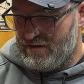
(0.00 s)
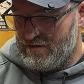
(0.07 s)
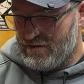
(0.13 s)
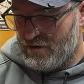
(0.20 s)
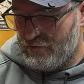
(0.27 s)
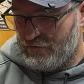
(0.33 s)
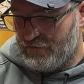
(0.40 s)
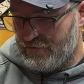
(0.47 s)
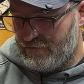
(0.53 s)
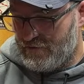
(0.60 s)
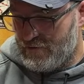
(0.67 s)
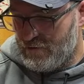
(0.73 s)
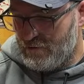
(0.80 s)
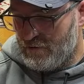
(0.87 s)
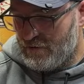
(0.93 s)
Joseph
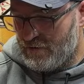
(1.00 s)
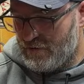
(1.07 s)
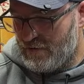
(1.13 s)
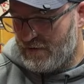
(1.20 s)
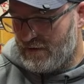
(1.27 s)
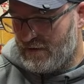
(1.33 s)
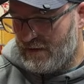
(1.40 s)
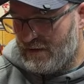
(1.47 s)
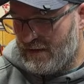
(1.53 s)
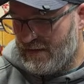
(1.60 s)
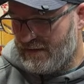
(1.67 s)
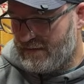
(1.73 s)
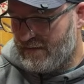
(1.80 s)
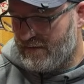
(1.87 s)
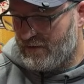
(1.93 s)
Schuler,
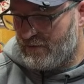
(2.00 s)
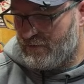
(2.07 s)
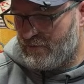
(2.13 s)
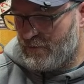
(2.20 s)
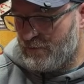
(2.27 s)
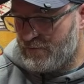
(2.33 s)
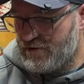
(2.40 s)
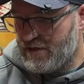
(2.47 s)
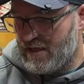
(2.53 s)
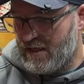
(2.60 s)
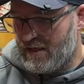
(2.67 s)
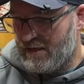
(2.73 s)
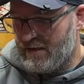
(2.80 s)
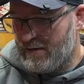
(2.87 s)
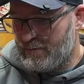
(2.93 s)
late to the group
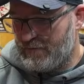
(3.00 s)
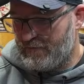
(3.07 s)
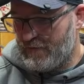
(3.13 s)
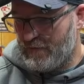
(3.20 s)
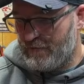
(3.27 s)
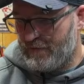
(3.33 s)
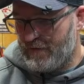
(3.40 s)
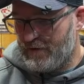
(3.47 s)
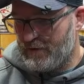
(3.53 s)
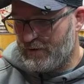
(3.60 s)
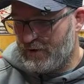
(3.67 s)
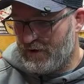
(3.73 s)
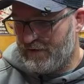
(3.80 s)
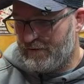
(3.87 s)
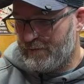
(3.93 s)
chat. I prefer thinner
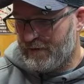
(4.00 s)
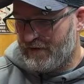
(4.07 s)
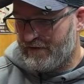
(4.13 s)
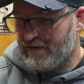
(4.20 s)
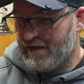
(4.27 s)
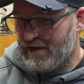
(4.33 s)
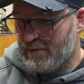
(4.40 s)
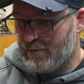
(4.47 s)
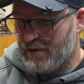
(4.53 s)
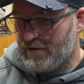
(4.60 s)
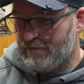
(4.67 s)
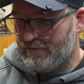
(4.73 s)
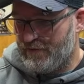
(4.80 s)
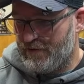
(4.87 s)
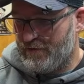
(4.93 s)
grips because I get a
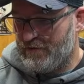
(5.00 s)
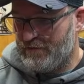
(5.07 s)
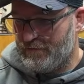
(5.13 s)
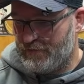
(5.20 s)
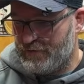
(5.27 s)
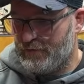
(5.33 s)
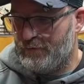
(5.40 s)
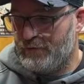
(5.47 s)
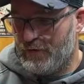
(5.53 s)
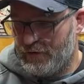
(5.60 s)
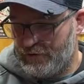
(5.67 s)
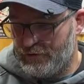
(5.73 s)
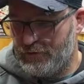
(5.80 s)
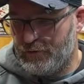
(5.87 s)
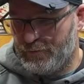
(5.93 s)
better feel
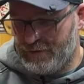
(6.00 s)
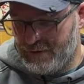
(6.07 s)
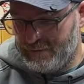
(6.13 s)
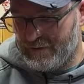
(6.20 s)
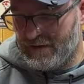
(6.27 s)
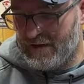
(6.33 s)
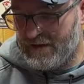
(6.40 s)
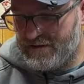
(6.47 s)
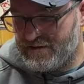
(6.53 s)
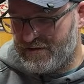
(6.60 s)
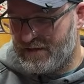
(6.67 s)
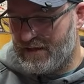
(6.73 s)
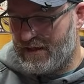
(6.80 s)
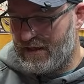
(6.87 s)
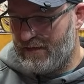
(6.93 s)
on tool
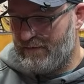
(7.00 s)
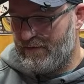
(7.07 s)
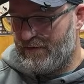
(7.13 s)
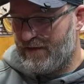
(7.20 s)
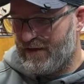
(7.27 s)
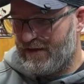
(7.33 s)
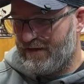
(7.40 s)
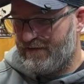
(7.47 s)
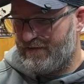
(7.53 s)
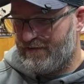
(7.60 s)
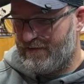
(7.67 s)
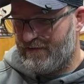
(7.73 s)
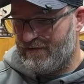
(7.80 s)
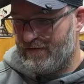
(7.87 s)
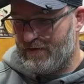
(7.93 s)
manipulation. Not everything
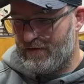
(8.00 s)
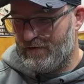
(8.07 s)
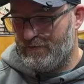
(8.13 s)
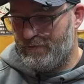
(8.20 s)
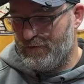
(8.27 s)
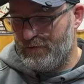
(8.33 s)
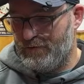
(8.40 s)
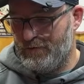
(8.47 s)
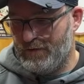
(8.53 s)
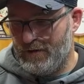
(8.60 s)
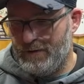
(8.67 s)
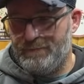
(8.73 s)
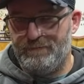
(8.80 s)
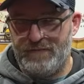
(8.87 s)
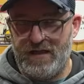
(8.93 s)
is kung fu
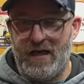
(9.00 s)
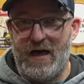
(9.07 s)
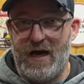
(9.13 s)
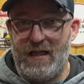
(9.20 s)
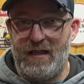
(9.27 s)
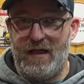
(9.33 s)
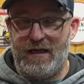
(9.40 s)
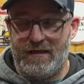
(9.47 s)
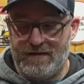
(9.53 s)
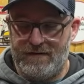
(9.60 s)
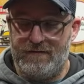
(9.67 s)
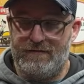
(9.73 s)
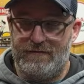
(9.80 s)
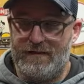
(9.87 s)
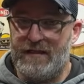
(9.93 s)
grip. Yeah,
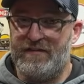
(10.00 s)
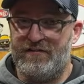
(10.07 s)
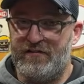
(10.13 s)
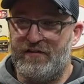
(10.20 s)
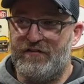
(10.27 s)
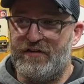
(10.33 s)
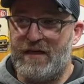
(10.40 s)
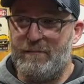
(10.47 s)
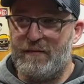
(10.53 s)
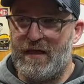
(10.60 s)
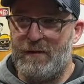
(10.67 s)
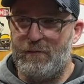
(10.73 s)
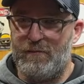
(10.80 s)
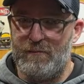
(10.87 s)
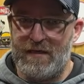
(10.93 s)
that's the same
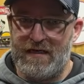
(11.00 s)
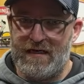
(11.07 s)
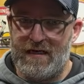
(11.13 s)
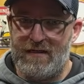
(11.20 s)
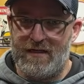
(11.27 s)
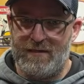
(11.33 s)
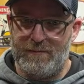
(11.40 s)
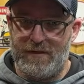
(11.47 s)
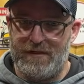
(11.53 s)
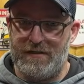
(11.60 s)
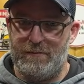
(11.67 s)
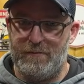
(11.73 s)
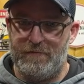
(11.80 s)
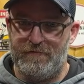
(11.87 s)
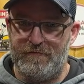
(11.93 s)
thing with me. I like being
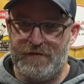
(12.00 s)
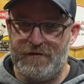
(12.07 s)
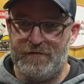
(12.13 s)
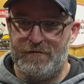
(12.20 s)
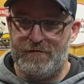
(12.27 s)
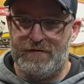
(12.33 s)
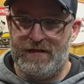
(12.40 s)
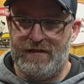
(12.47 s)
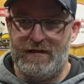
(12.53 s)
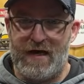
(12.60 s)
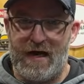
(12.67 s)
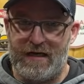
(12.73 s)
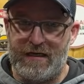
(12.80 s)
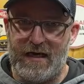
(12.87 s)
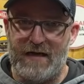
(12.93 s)
able to feel it.
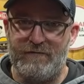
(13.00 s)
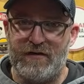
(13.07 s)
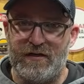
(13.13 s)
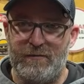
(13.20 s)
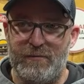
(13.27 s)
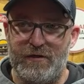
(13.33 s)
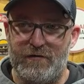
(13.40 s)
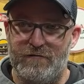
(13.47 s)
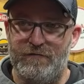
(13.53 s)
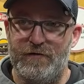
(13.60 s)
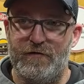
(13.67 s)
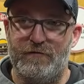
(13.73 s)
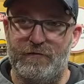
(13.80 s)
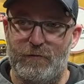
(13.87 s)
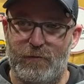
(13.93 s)
I've got a better
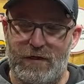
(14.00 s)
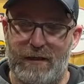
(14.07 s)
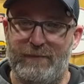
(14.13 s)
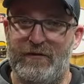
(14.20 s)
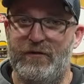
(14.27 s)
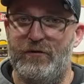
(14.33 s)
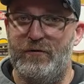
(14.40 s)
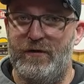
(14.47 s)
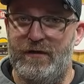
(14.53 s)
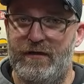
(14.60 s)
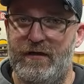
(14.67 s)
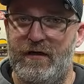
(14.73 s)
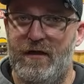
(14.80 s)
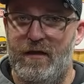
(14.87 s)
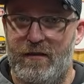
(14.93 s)
feel for what I'm doing
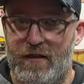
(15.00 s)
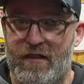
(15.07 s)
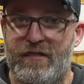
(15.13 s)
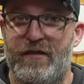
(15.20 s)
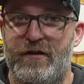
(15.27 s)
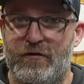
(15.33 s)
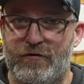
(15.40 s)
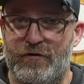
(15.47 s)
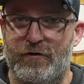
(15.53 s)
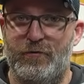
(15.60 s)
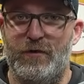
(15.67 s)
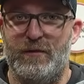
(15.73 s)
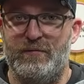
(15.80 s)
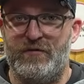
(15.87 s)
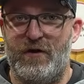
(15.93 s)
the thinner the
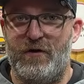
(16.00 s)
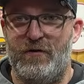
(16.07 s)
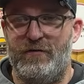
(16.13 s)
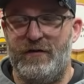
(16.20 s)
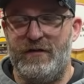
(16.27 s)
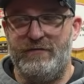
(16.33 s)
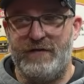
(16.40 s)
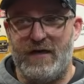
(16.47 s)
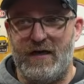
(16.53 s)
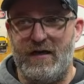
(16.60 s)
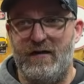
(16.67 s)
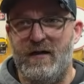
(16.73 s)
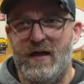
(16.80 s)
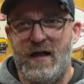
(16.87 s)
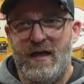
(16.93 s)
grips are than
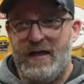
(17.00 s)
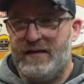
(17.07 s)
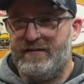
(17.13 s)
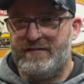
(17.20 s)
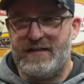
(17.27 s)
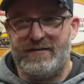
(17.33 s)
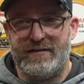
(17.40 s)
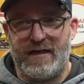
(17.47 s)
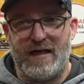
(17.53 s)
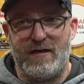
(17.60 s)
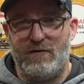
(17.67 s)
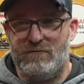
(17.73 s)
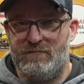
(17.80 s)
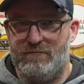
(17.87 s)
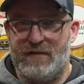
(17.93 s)
and it's not that I
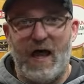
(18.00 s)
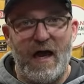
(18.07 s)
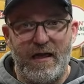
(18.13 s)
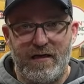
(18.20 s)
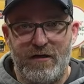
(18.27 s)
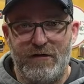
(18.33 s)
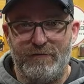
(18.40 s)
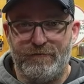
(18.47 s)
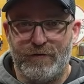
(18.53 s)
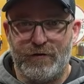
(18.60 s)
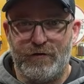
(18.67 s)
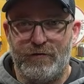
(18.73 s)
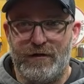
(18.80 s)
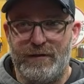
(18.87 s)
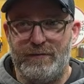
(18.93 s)
don't like comfort
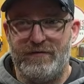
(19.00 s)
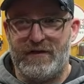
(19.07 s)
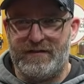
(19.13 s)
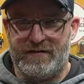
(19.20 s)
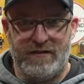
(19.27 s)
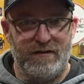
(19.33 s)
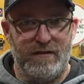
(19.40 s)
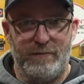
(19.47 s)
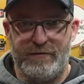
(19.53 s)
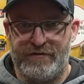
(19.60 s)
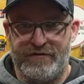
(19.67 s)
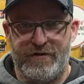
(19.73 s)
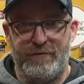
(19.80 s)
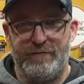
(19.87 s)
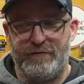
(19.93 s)
grips, like the
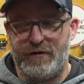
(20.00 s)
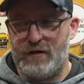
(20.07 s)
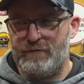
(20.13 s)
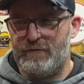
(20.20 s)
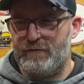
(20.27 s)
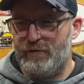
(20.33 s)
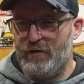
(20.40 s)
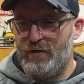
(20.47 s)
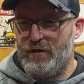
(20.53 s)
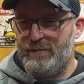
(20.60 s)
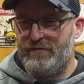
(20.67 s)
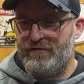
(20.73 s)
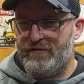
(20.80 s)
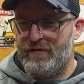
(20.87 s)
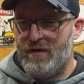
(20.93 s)
Knipex comfort
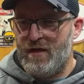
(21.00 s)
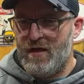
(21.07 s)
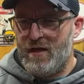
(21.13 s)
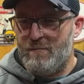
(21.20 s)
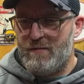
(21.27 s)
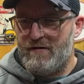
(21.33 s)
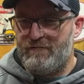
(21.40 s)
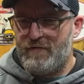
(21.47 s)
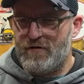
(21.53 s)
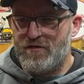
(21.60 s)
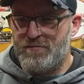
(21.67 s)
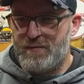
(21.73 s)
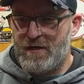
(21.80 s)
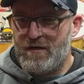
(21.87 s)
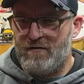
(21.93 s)
grips. My
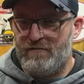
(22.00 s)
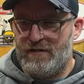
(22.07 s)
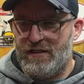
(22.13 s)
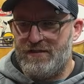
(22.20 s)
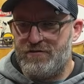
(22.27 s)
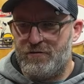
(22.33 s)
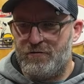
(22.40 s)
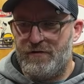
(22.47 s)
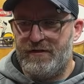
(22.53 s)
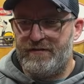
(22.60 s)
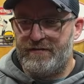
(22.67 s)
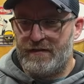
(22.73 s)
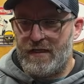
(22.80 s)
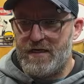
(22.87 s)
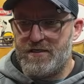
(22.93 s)
first pair of electrical
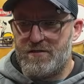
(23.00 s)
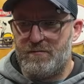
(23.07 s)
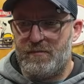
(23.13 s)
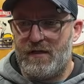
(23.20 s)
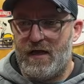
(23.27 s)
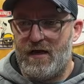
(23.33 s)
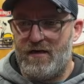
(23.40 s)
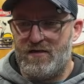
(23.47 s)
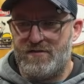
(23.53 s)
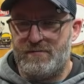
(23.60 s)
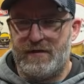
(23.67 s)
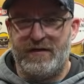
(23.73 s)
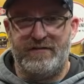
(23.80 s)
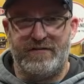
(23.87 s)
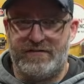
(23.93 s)
installation pliers,
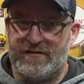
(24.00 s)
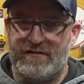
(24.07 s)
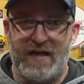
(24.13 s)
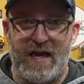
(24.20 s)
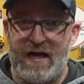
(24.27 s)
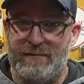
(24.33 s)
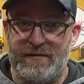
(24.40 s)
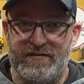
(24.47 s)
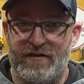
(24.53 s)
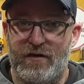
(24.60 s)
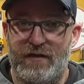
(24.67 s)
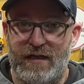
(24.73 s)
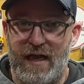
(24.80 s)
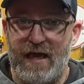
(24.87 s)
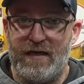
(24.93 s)
because at the time that's
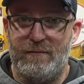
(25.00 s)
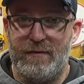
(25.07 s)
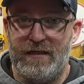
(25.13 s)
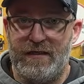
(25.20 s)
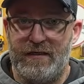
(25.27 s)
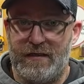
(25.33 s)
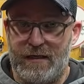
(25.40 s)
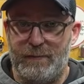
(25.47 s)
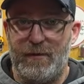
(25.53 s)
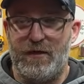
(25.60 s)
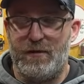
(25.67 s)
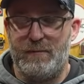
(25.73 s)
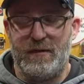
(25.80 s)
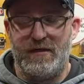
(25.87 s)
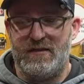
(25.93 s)
all they had them in. I
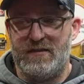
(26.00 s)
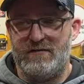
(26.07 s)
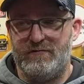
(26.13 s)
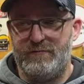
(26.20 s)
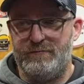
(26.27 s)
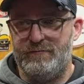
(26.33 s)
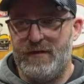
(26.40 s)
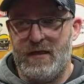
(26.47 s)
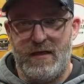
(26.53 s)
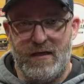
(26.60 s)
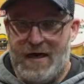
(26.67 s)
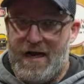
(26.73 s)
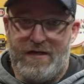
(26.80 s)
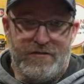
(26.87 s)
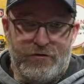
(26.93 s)
bought a pair of them.
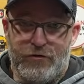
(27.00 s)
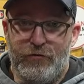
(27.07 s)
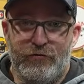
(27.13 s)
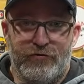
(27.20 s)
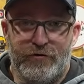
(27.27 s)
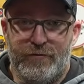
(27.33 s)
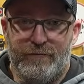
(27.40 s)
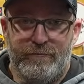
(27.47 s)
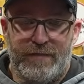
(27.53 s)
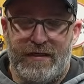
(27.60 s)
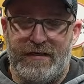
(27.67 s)
I used them.